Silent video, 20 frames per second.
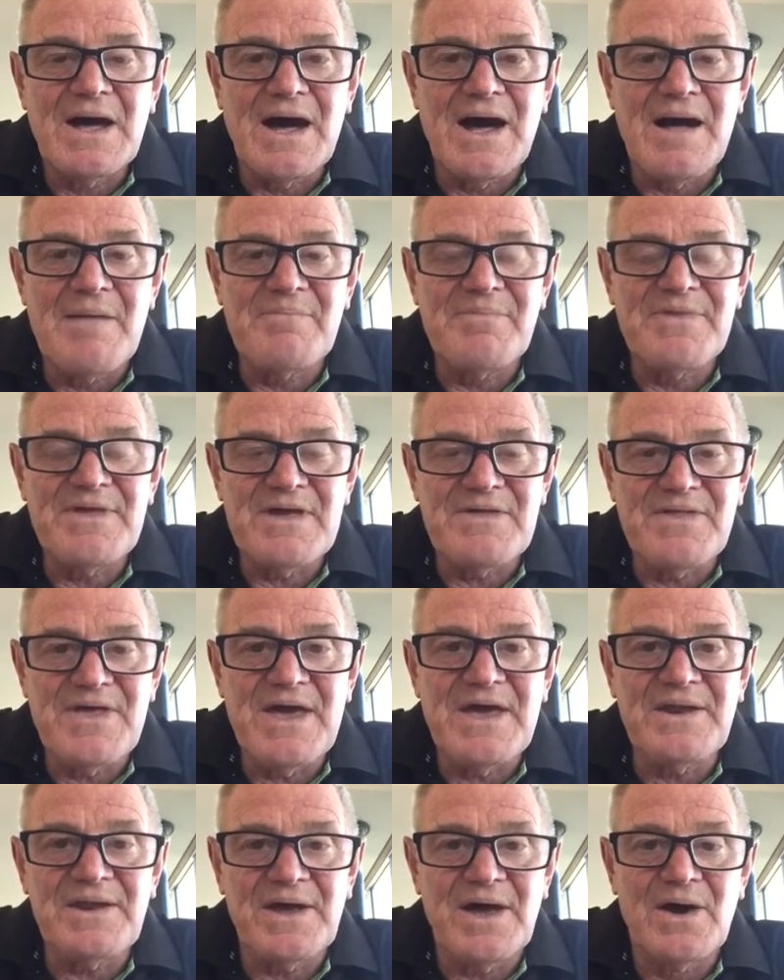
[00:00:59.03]
They're
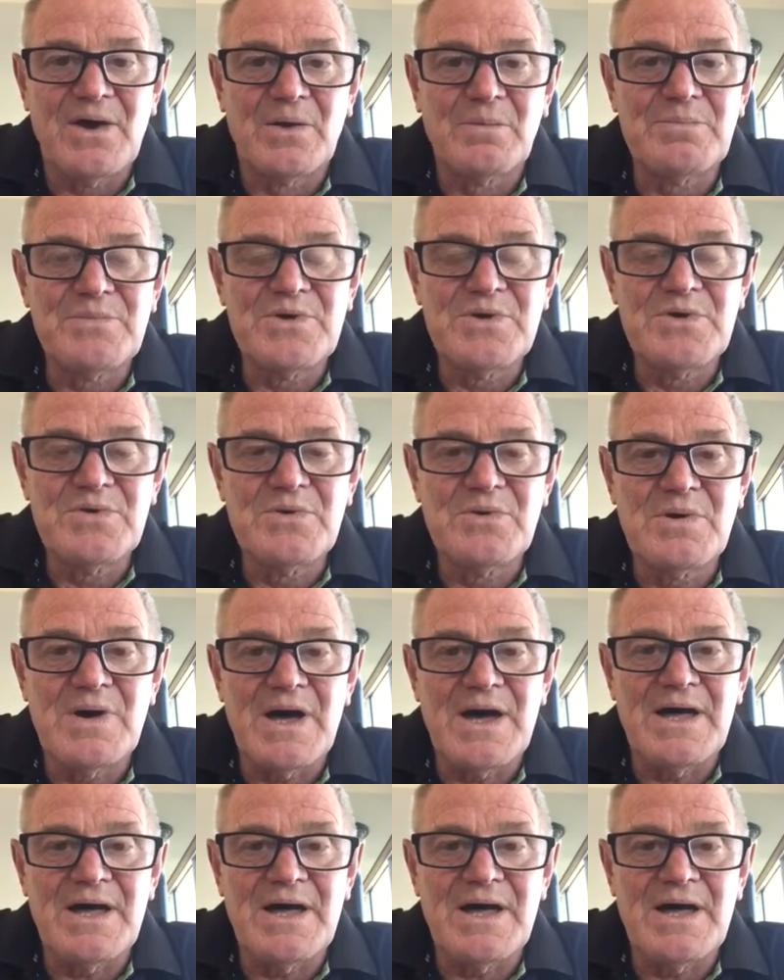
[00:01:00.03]
there to help you,